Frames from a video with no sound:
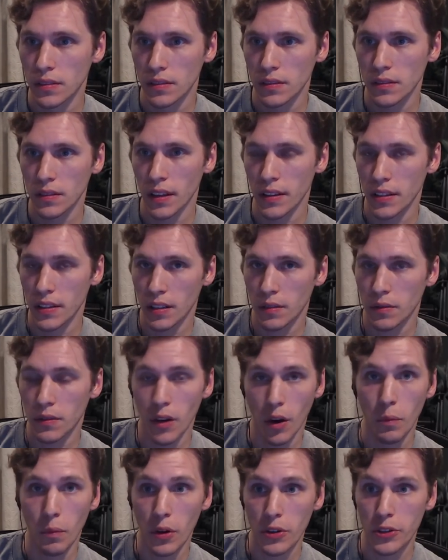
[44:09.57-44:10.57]
That's like the
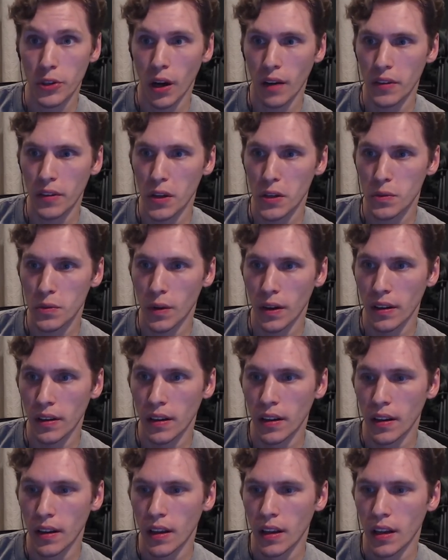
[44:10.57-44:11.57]
most obvious one.
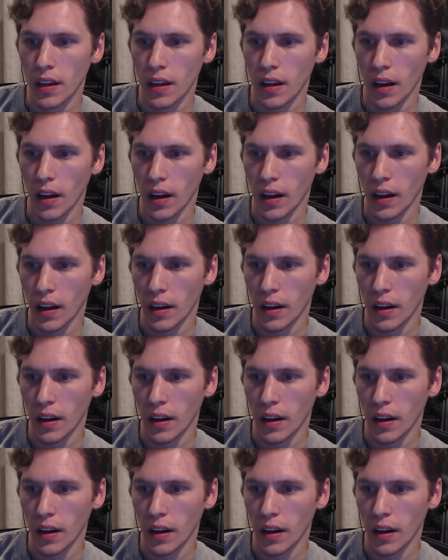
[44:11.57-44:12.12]
Uh,